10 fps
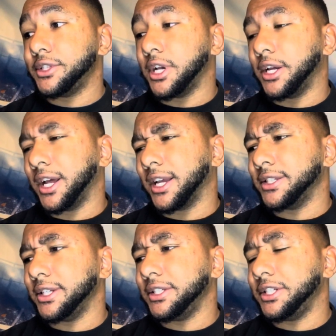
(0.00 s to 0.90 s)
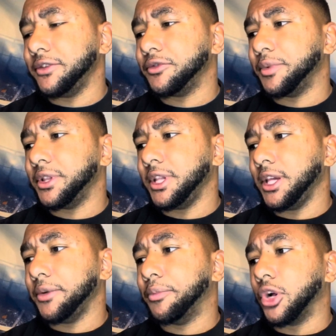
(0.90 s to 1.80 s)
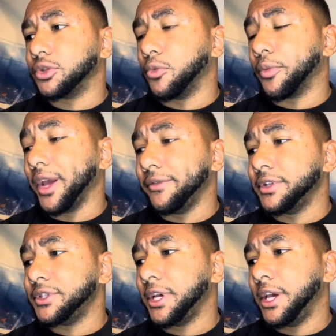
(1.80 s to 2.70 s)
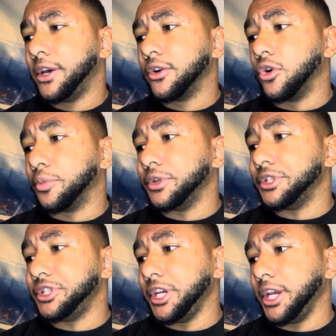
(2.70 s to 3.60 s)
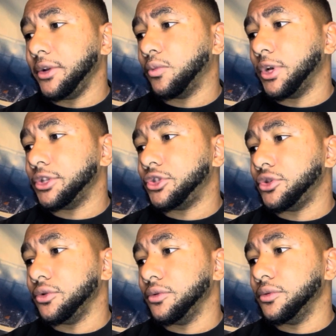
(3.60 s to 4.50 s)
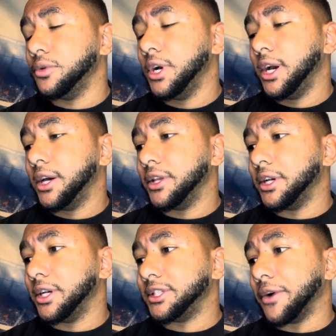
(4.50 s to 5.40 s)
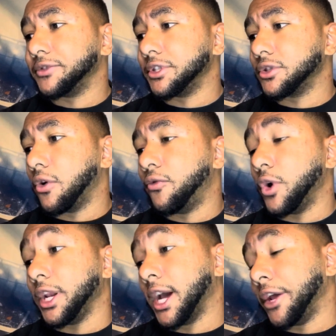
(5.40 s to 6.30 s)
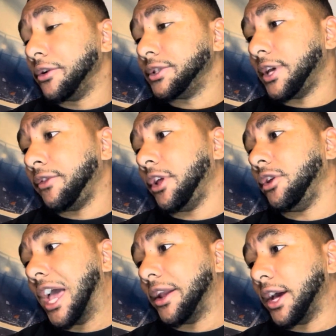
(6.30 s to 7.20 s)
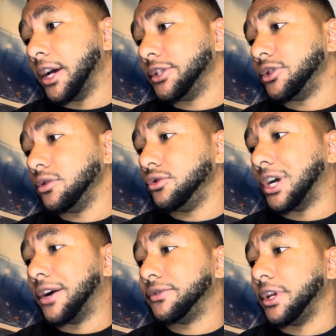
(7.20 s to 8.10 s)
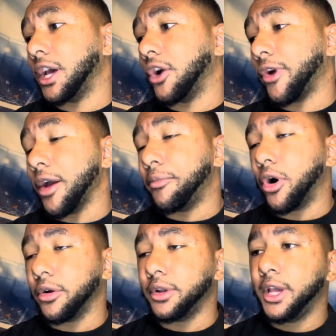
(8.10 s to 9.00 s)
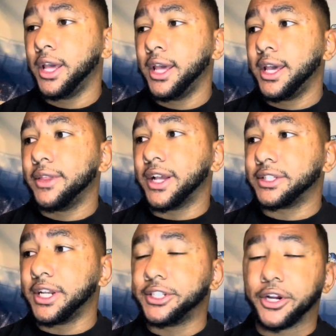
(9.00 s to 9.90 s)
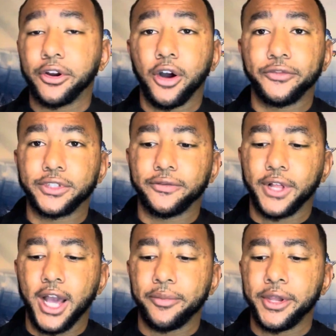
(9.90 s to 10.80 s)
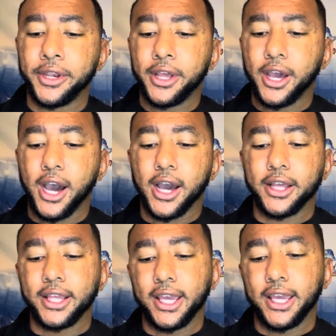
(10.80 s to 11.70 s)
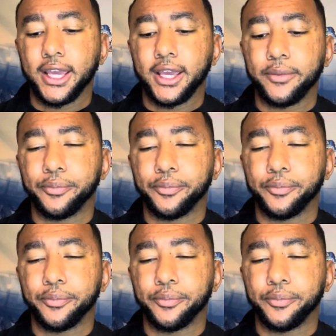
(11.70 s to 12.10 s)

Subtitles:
not Kansas City Chiefs, but the Baltimore Ravens. Cooper DeJean went to the San Francisco 49ers, and then you had us who drafted Graham Barton. That's an interior offensive lineman. He